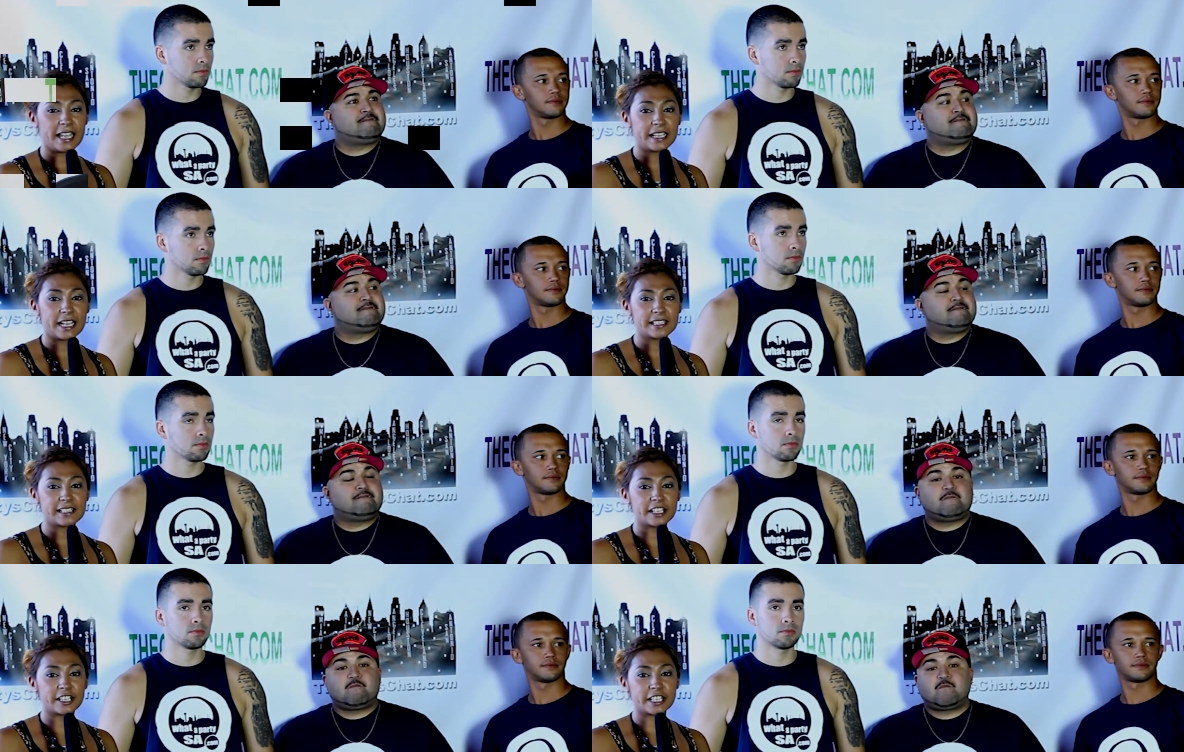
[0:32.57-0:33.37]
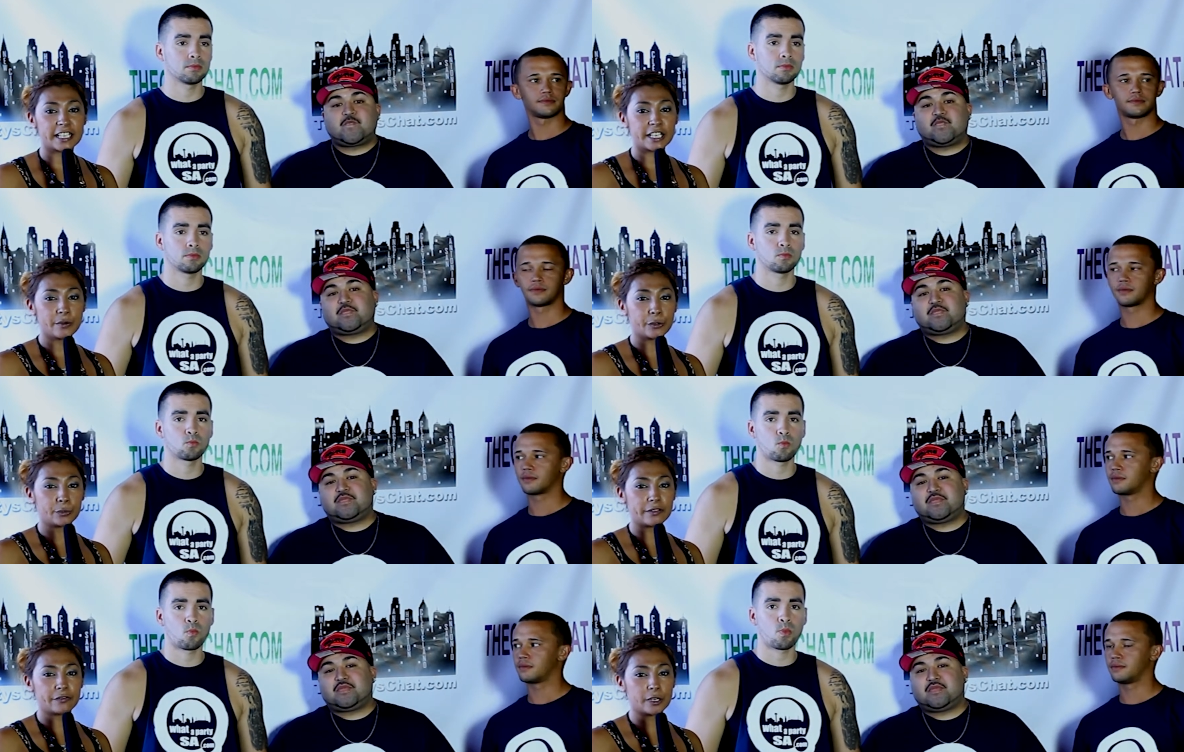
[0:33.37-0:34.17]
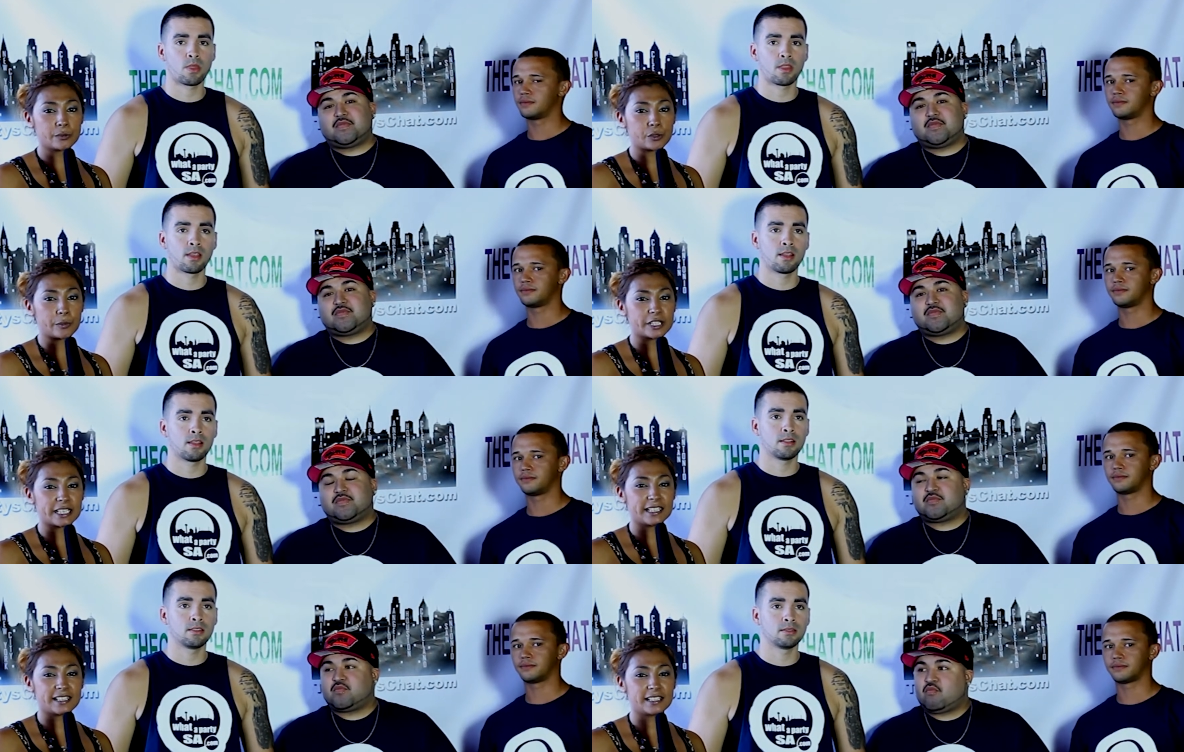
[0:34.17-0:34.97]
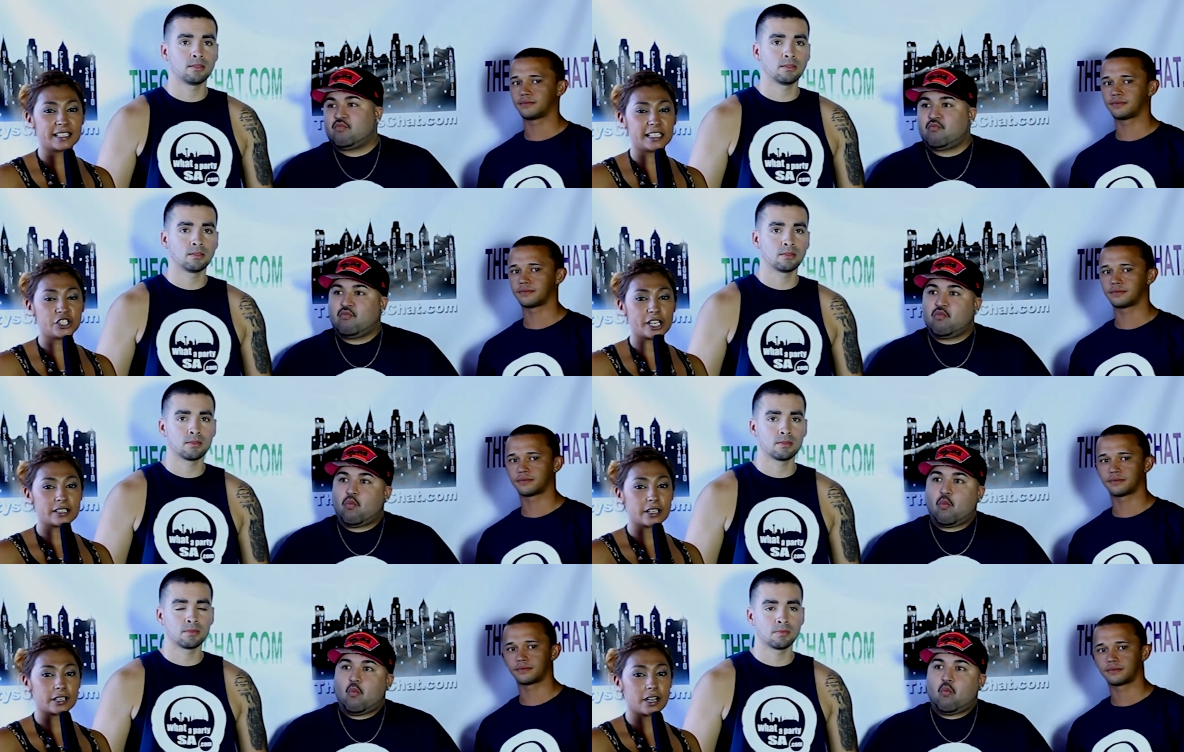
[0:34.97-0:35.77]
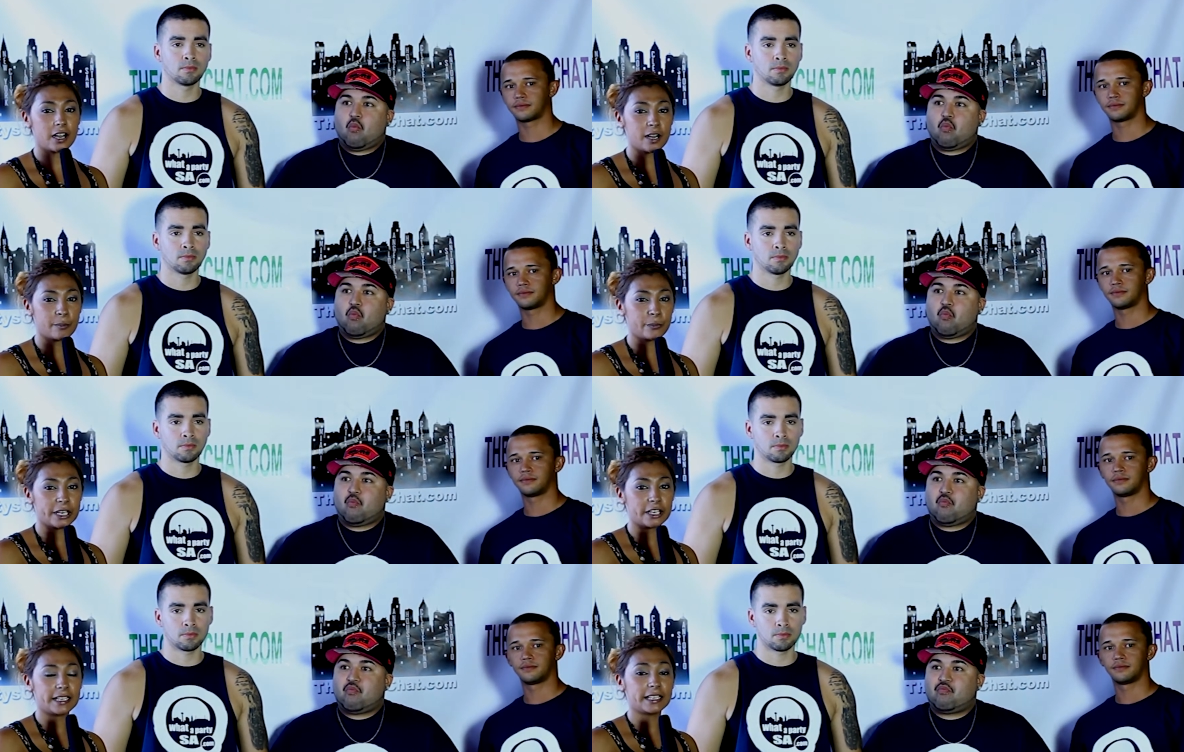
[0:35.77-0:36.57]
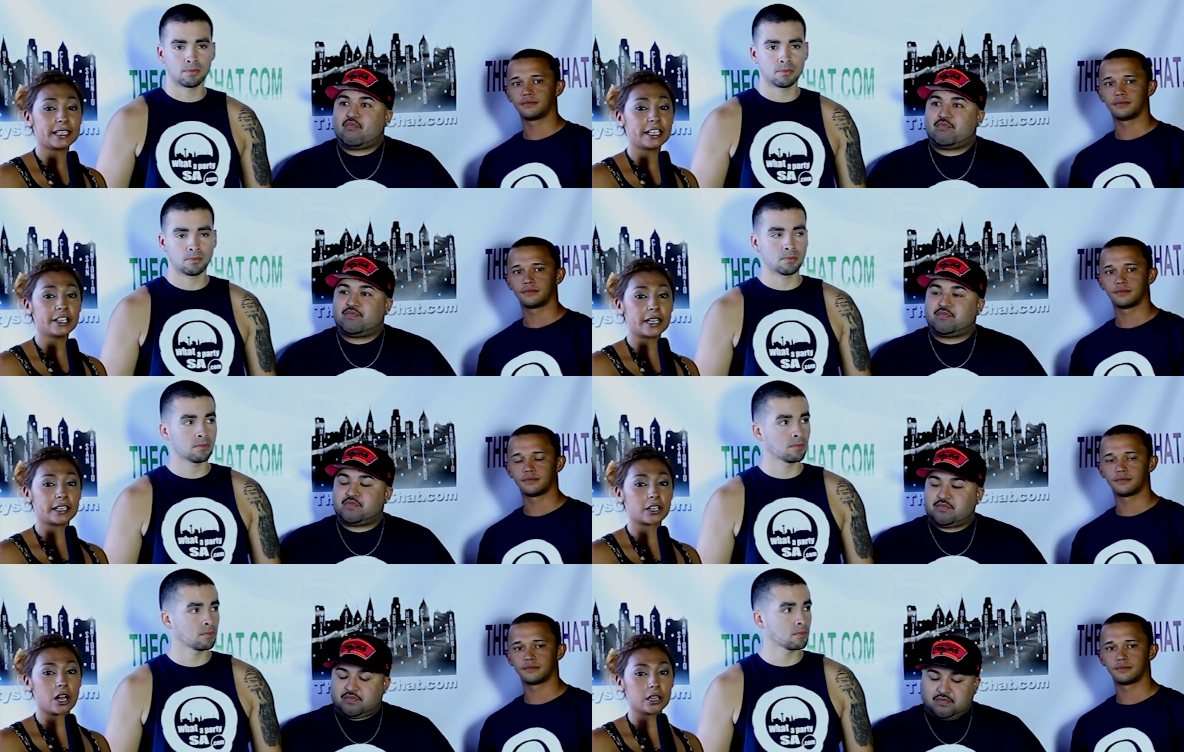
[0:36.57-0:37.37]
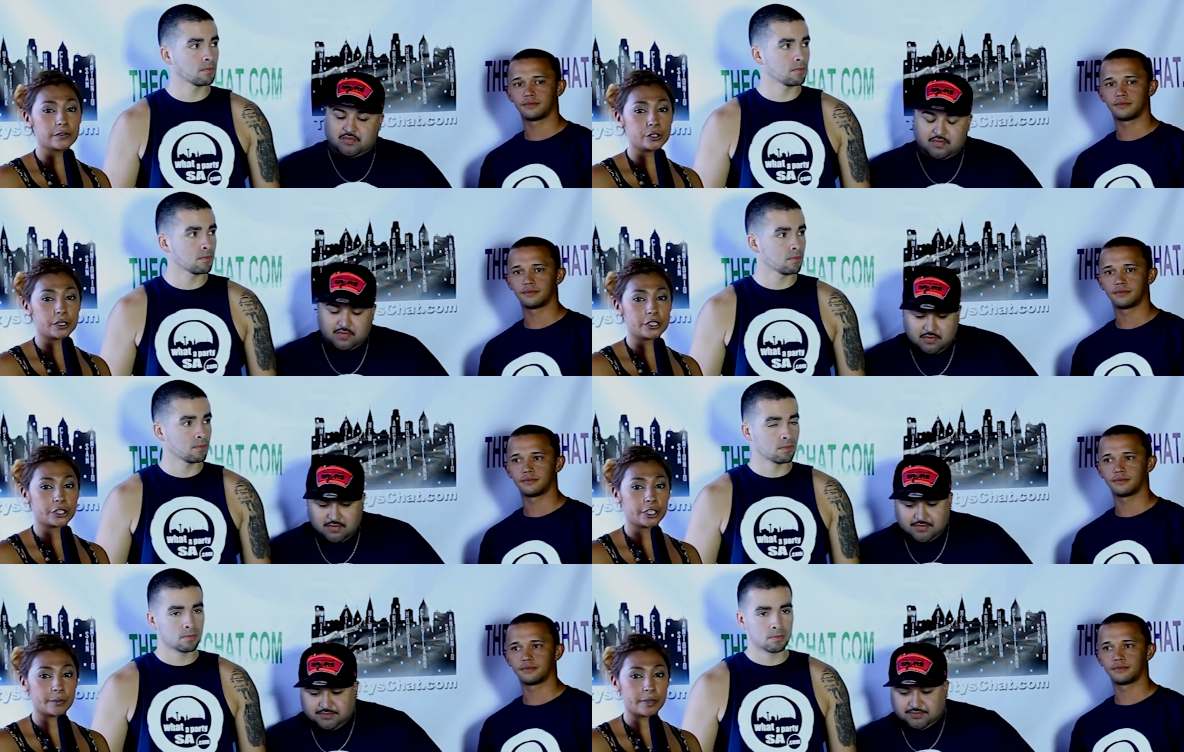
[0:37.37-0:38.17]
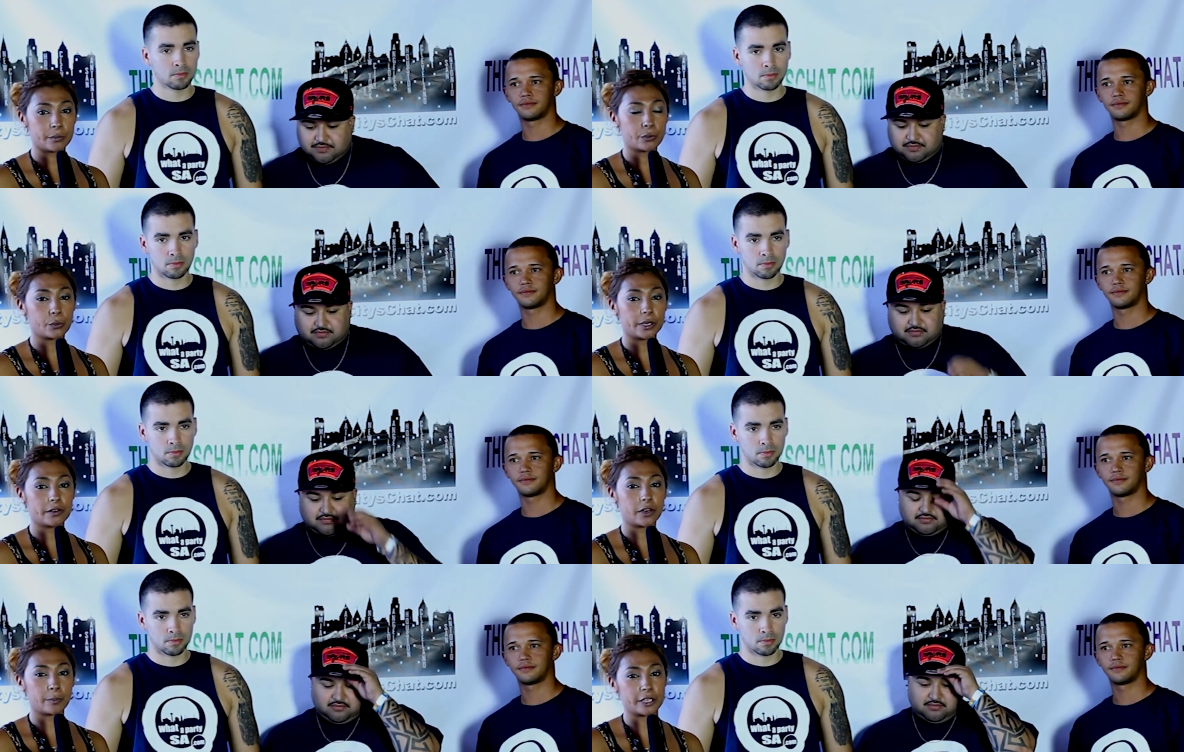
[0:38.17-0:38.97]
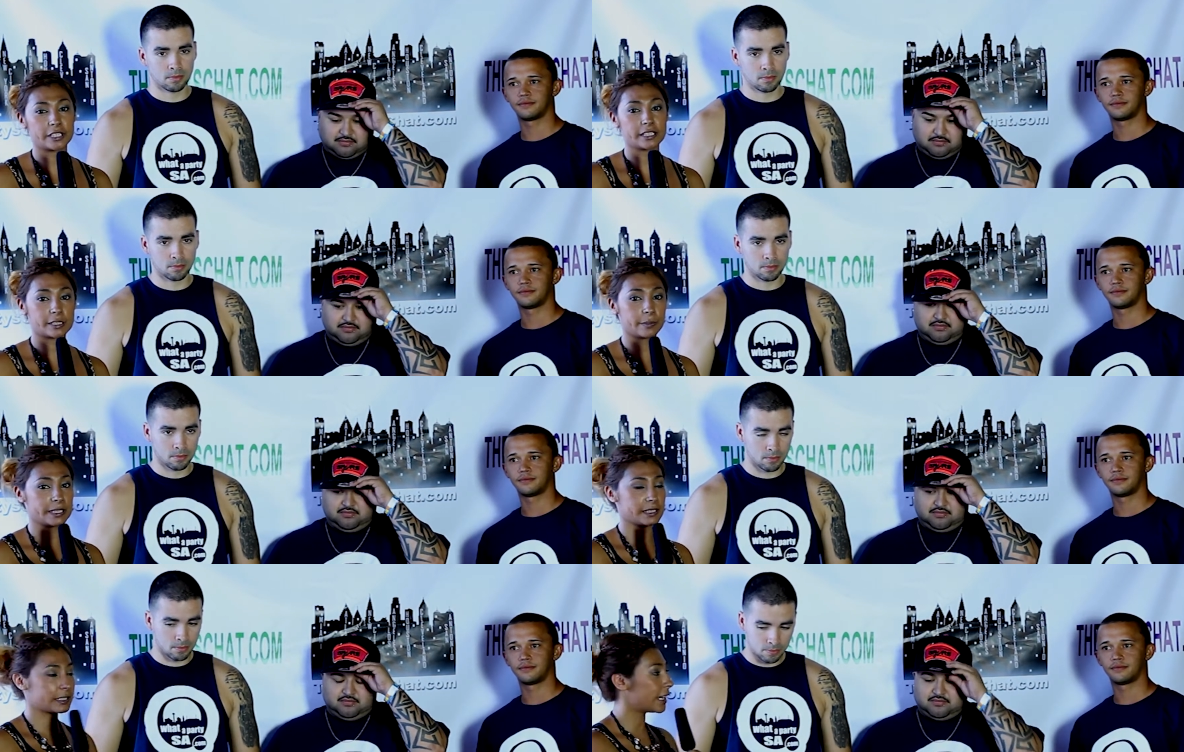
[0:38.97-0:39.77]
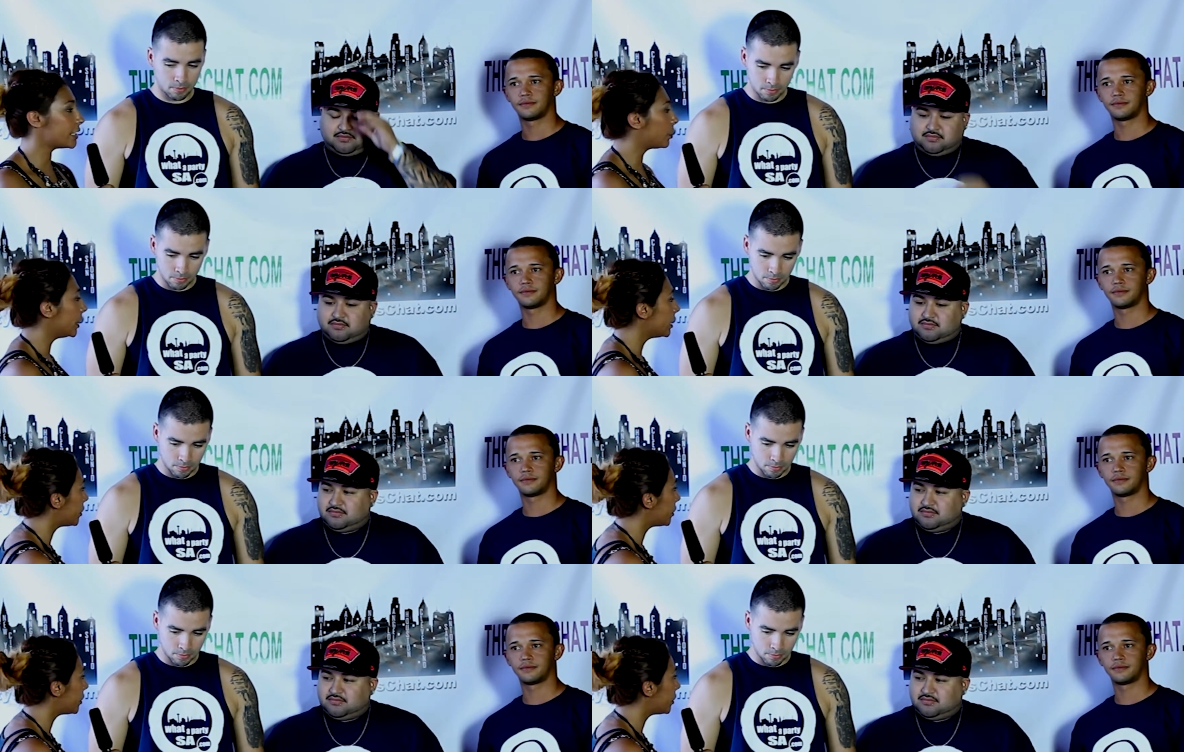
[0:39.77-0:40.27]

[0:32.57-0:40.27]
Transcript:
Speaker 1: Hey guys, it's Erica here with Red Films representing thecityschat.com. We are here at a Call of Duty tournament with one of our participants. Guys, what is